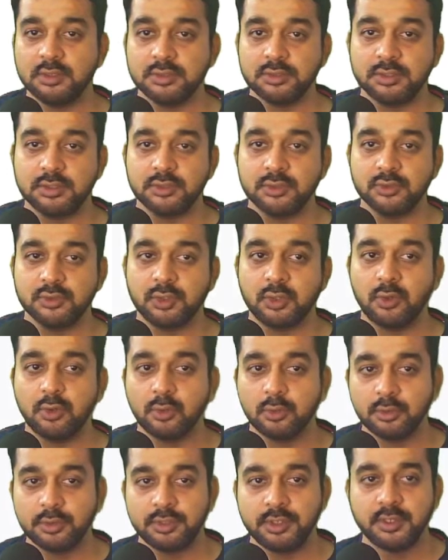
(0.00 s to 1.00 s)
into the
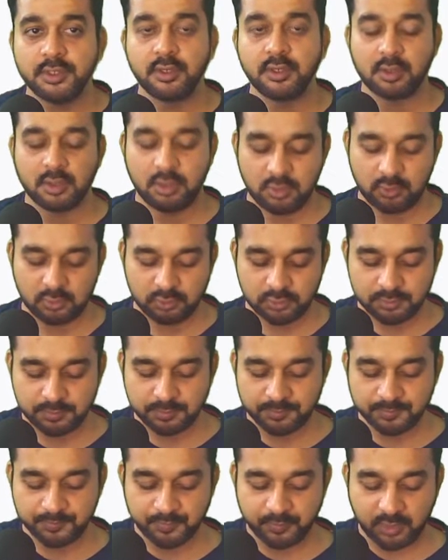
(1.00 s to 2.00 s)
hosting account
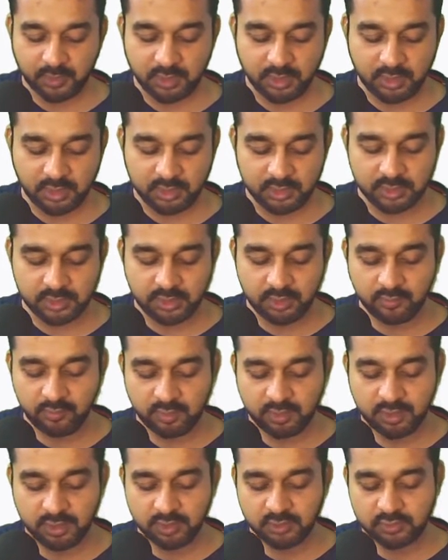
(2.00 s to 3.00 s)
and then we
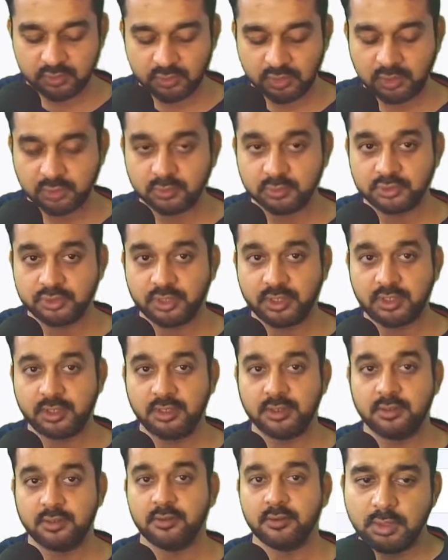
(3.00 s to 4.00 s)
can try to check
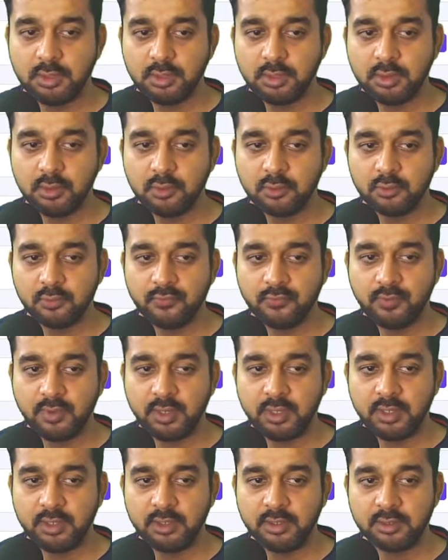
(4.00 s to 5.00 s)
it. Go to
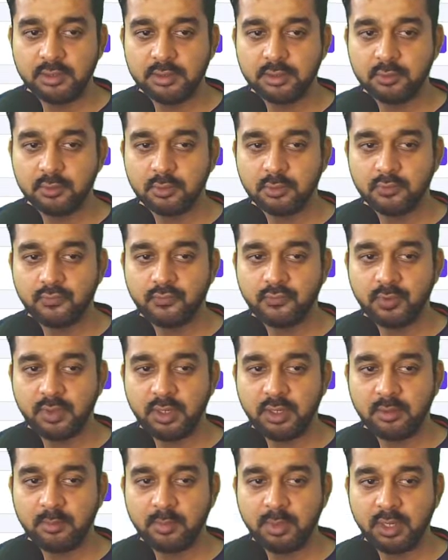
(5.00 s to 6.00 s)
files, go to
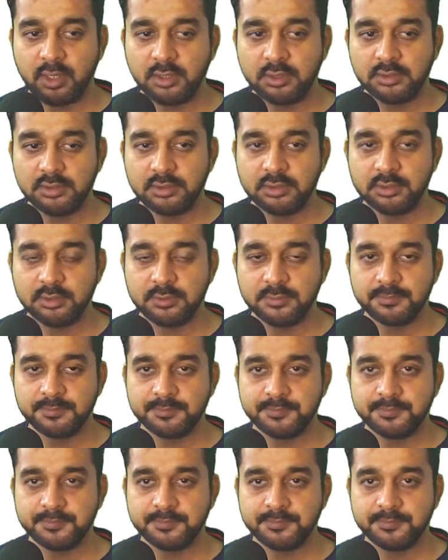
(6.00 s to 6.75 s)
file manager,